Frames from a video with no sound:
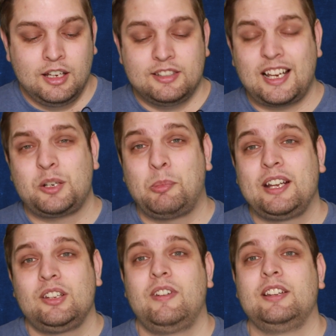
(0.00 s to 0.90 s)
Sasha
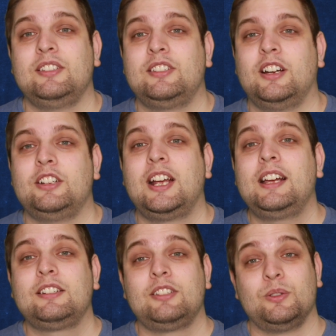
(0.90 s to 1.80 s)
Banks versus Nia
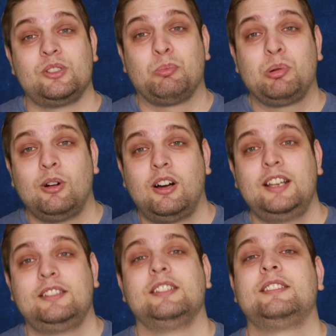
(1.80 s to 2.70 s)
Jax, I was
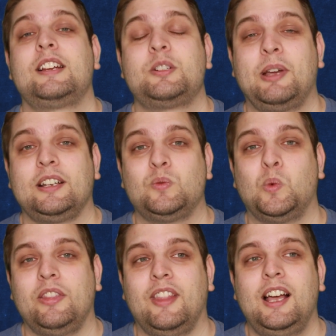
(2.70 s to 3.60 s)
surprised that Sasha Banks
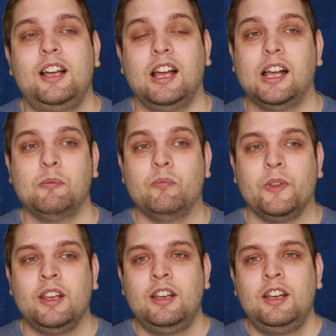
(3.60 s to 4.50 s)
won that.
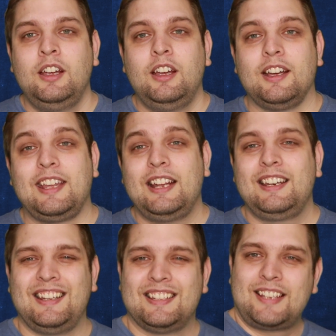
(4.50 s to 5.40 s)

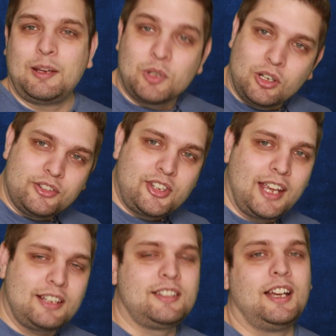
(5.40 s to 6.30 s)
Again, in the same
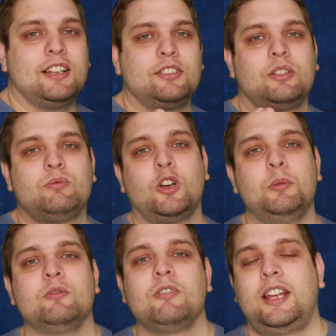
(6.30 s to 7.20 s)
context as
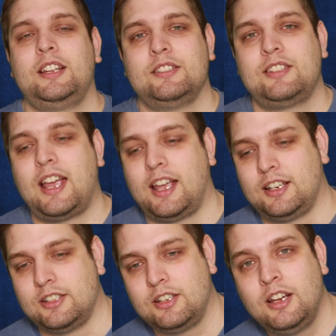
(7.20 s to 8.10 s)
Roman Reigns
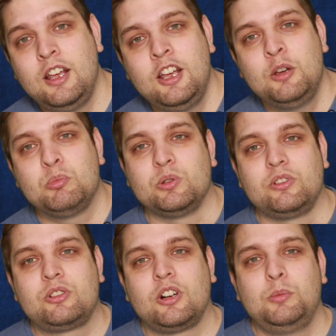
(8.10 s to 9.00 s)
and Braun
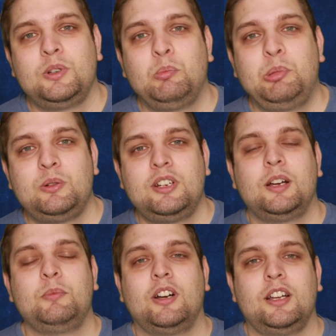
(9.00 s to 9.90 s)
Strowman, building
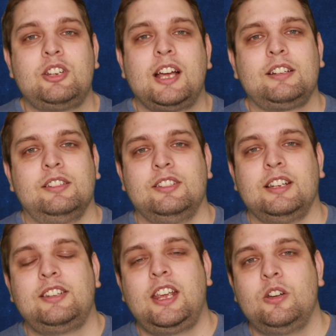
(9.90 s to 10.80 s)
up Nia Jax as
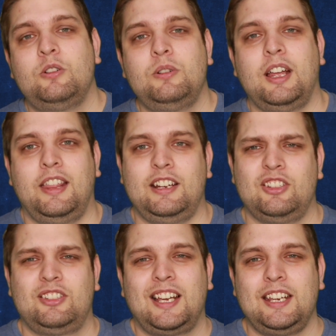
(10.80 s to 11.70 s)
this heel and then
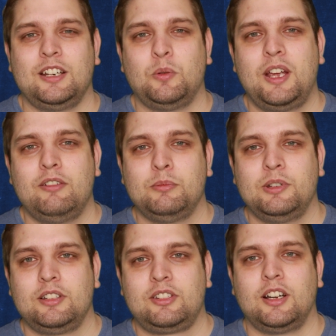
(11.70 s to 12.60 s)
just taking it away from
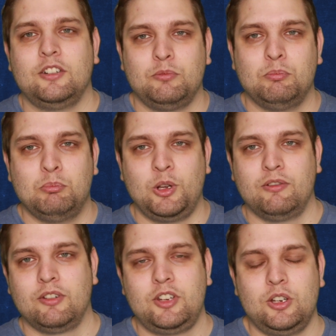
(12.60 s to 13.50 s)
her to kind of
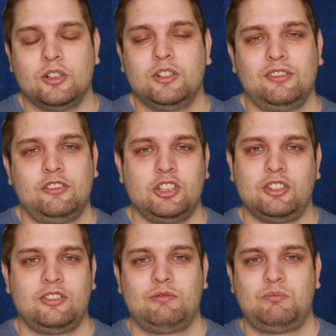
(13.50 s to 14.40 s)
move a feud on
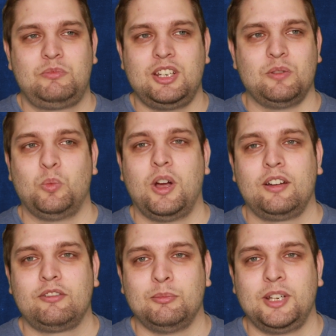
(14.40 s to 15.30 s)
just didn't
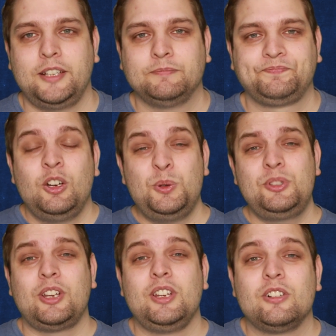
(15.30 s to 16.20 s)
work for me.
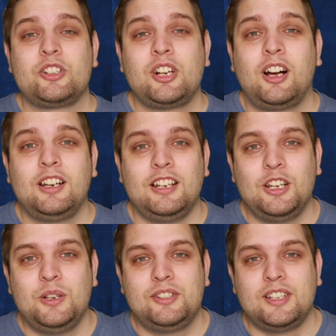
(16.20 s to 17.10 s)
Also, you got Charlotte
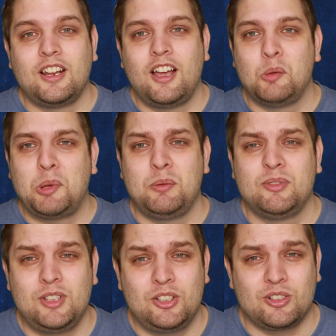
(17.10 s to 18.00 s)
losing her
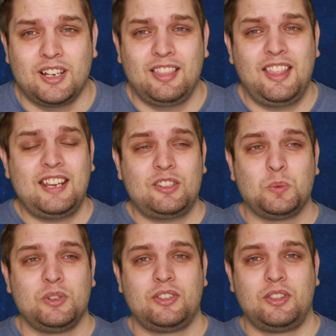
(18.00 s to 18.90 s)
pay-per-view streak. This
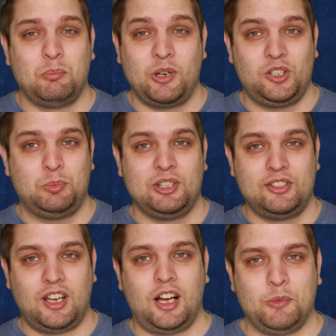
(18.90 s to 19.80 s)
was the most
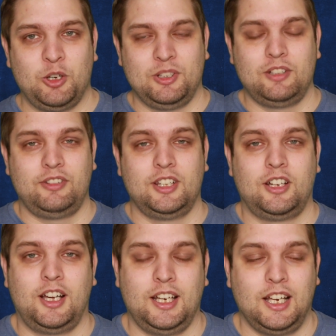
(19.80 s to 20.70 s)
bizarre moment of the
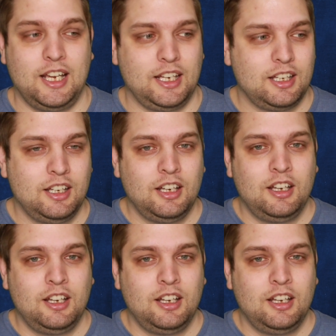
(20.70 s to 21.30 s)
night. Like,